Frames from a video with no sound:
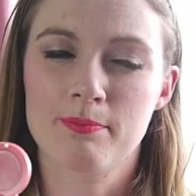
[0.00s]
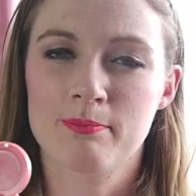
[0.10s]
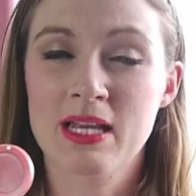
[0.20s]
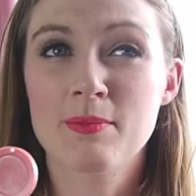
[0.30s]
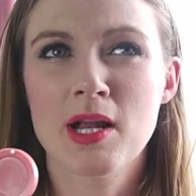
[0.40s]

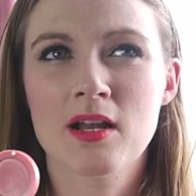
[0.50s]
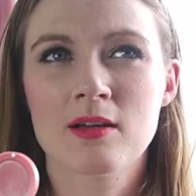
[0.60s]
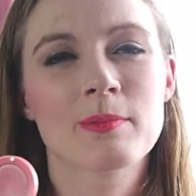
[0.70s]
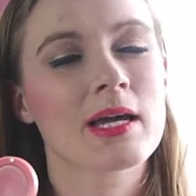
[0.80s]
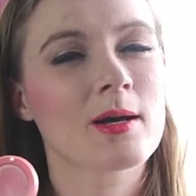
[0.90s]

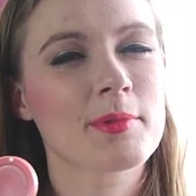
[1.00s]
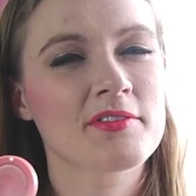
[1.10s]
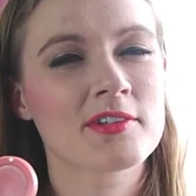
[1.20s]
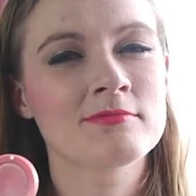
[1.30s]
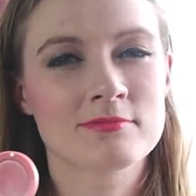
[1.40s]

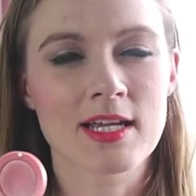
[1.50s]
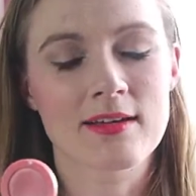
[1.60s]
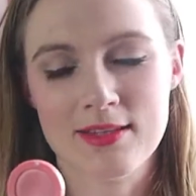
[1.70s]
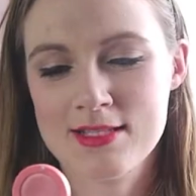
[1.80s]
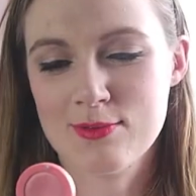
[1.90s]
even. Yeah,
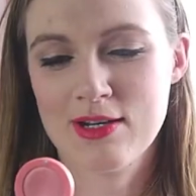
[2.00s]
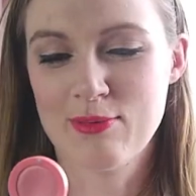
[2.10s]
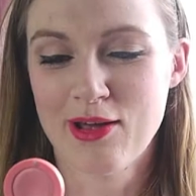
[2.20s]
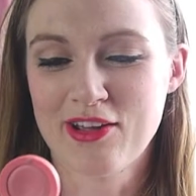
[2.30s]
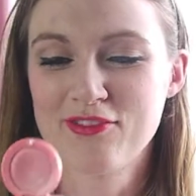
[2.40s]
that's the word
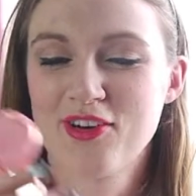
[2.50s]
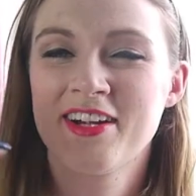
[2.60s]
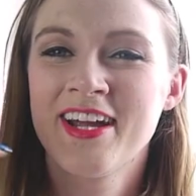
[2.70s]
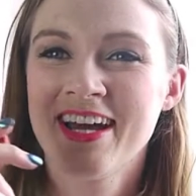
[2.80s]
I'm looking for.